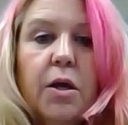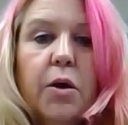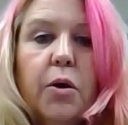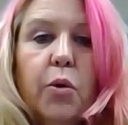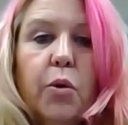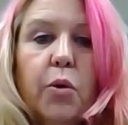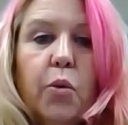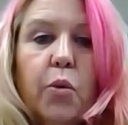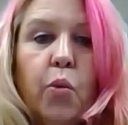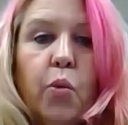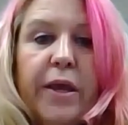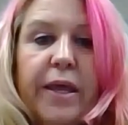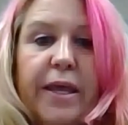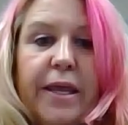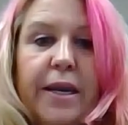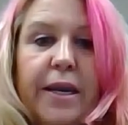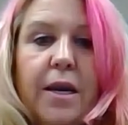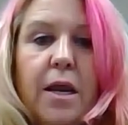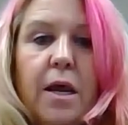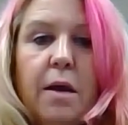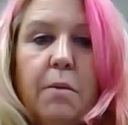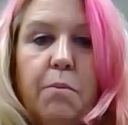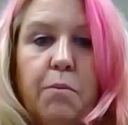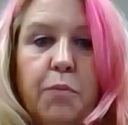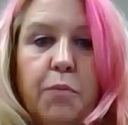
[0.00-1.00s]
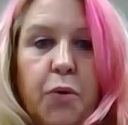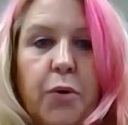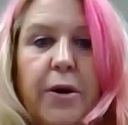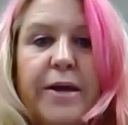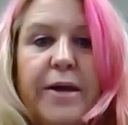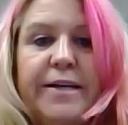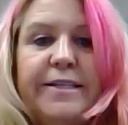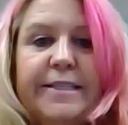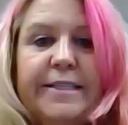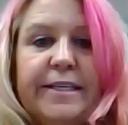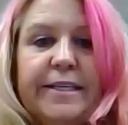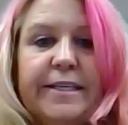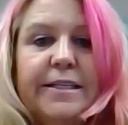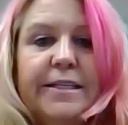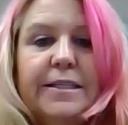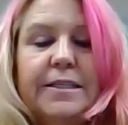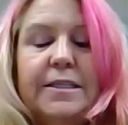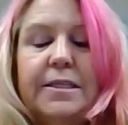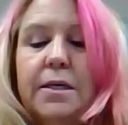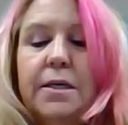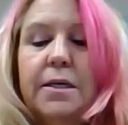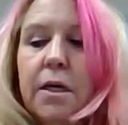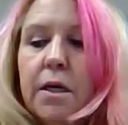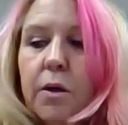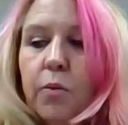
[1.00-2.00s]
when present.
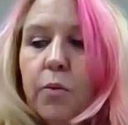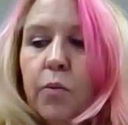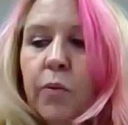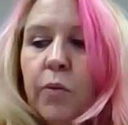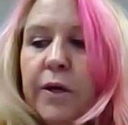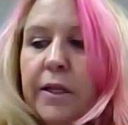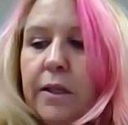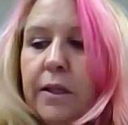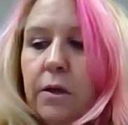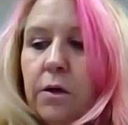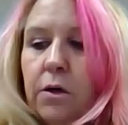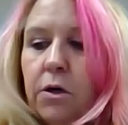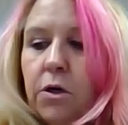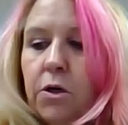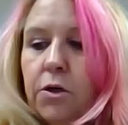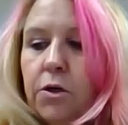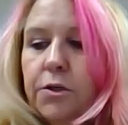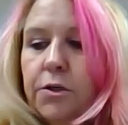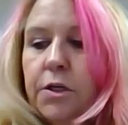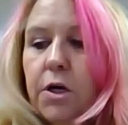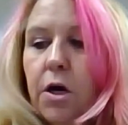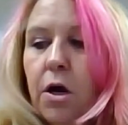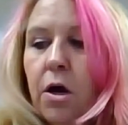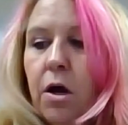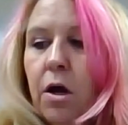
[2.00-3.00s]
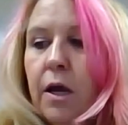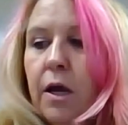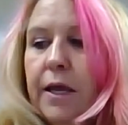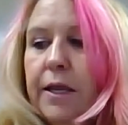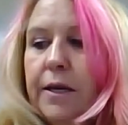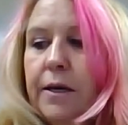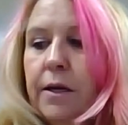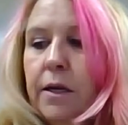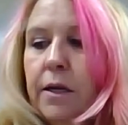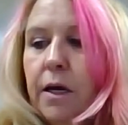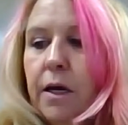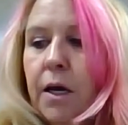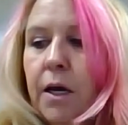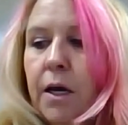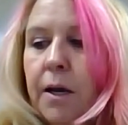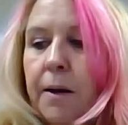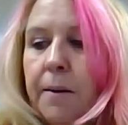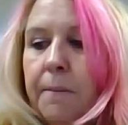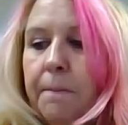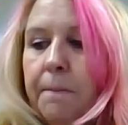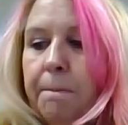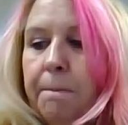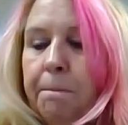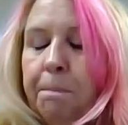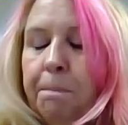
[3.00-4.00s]
We learned
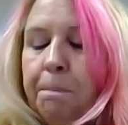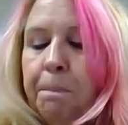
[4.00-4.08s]
on